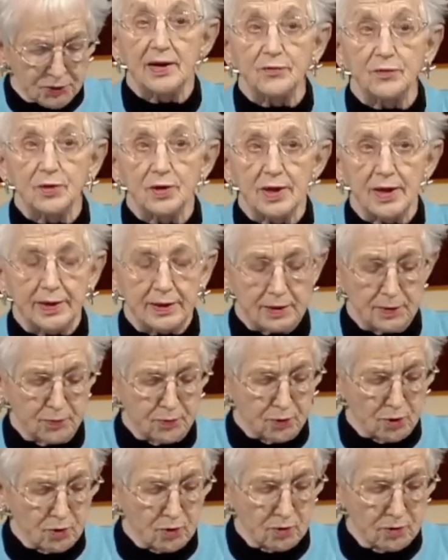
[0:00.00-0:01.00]
and
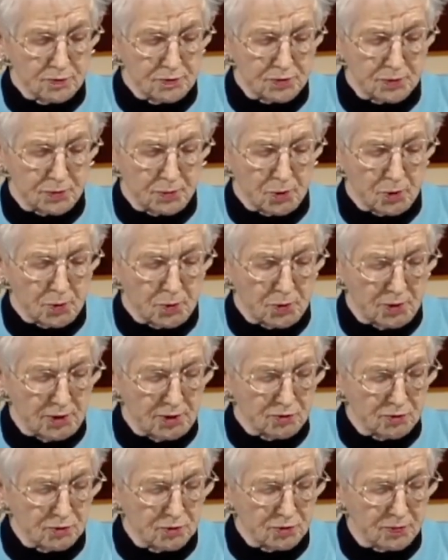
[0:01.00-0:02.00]
related programs
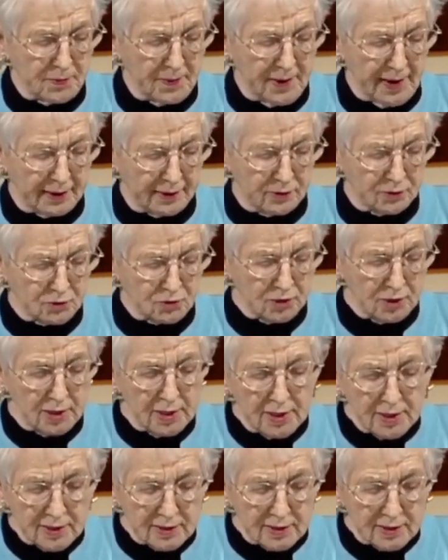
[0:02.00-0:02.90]
appropriations package.